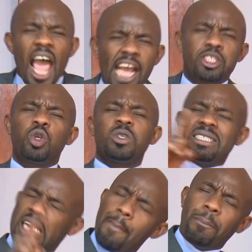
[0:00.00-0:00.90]
As you
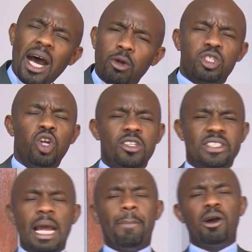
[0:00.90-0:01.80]
step out, don't
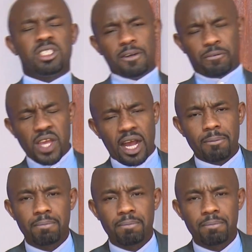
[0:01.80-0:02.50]
step out in fear.